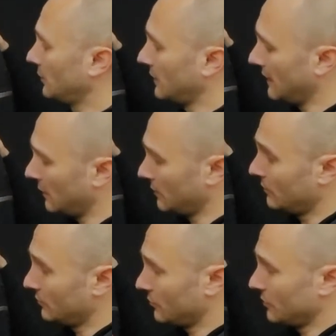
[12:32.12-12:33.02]
look at the outer
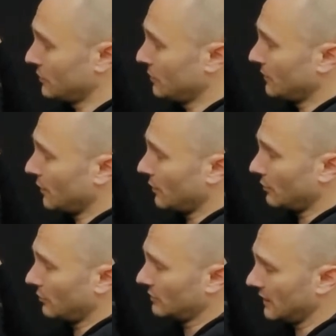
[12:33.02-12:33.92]
construction, we've got the
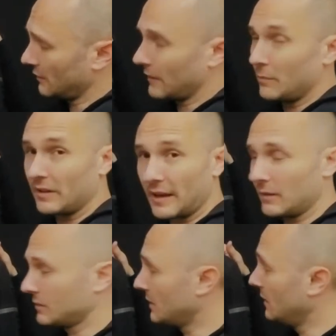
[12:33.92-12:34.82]
Gore-Tex fabric
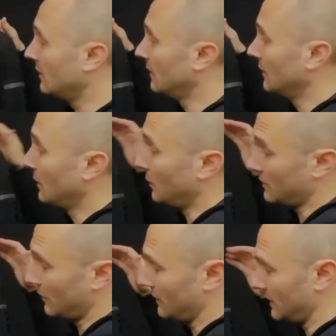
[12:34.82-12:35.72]
outer,
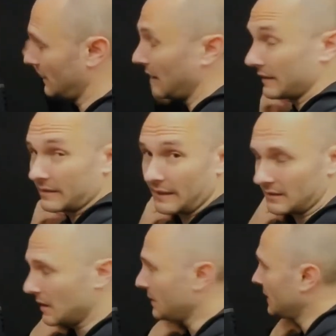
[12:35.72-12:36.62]
which obviously, like I say,
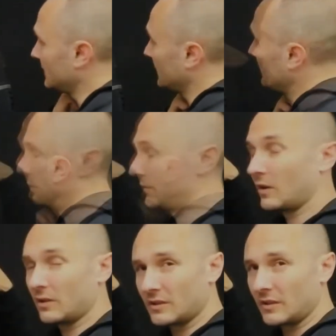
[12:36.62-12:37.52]
is laminated. We've
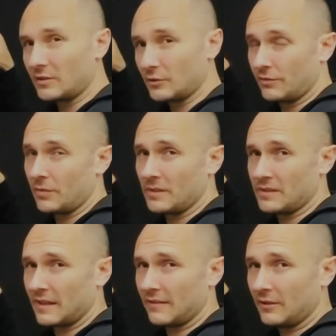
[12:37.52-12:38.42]
got a tougher
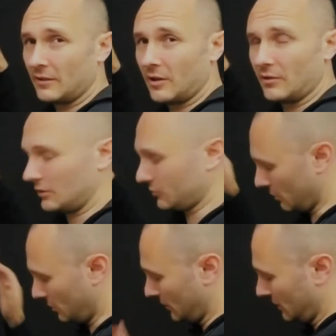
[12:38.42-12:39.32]
material on the
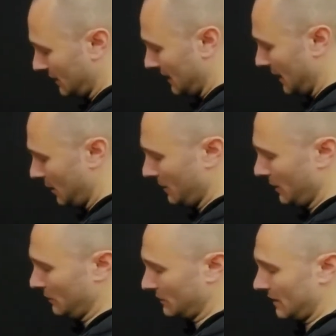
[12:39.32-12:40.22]
shoulders and
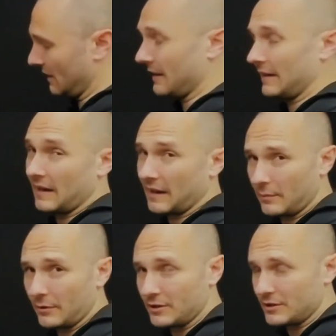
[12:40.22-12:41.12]
elbows and any high
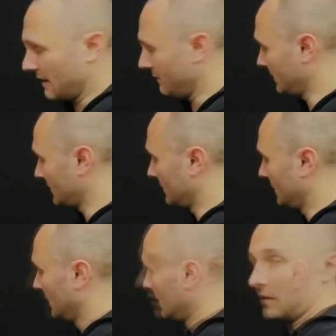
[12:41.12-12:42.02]
abrasion areas.
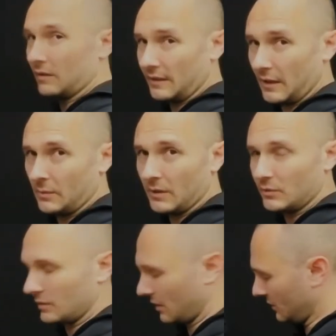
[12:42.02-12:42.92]
On the
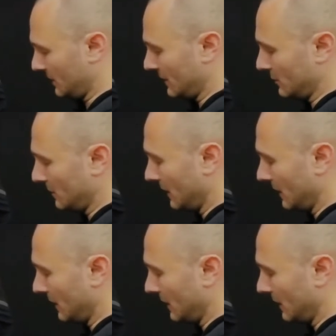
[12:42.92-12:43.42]
elbows, we've got expansion